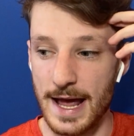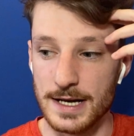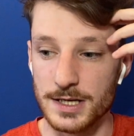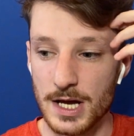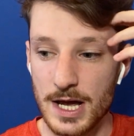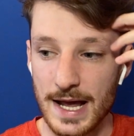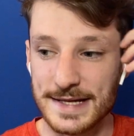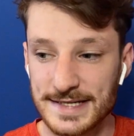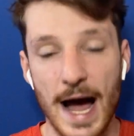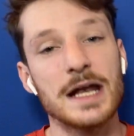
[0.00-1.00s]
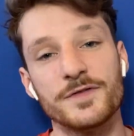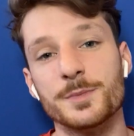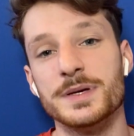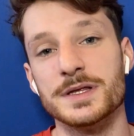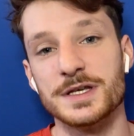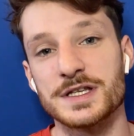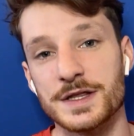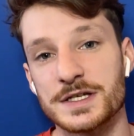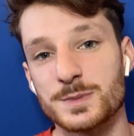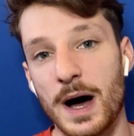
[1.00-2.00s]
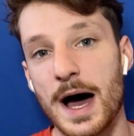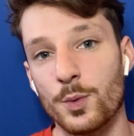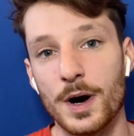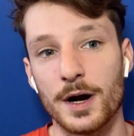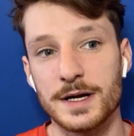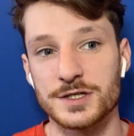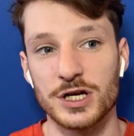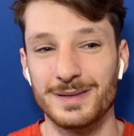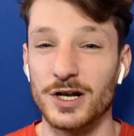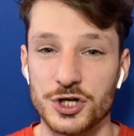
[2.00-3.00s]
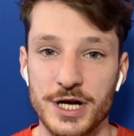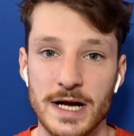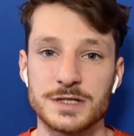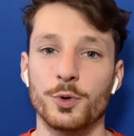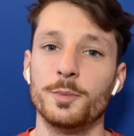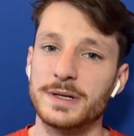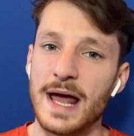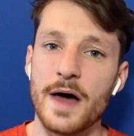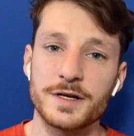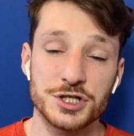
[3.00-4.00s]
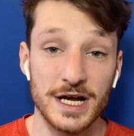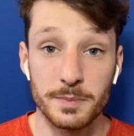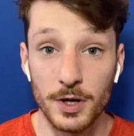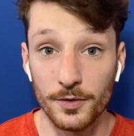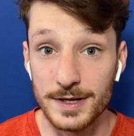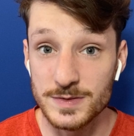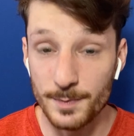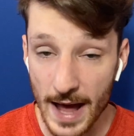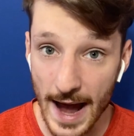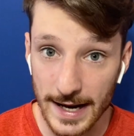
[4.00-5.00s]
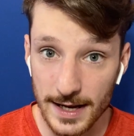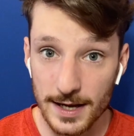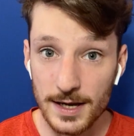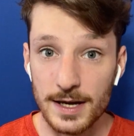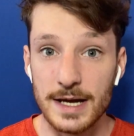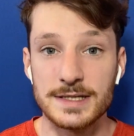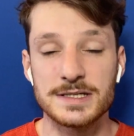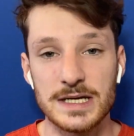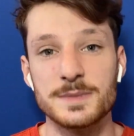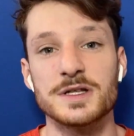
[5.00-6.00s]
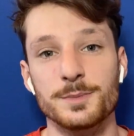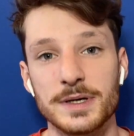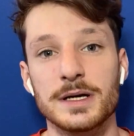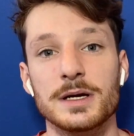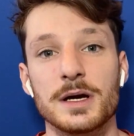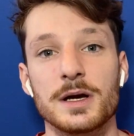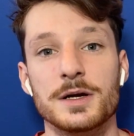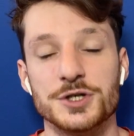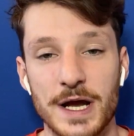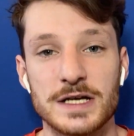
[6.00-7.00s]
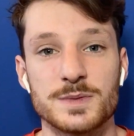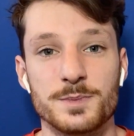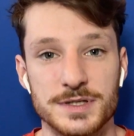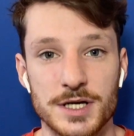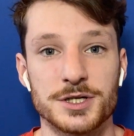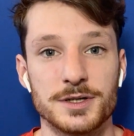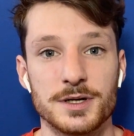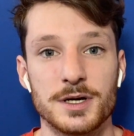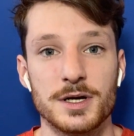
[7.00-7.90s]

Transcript: And it's kind of the spot where it's going to be interchangeable. But now that Shake Milton is back, it seems to be Shake's position.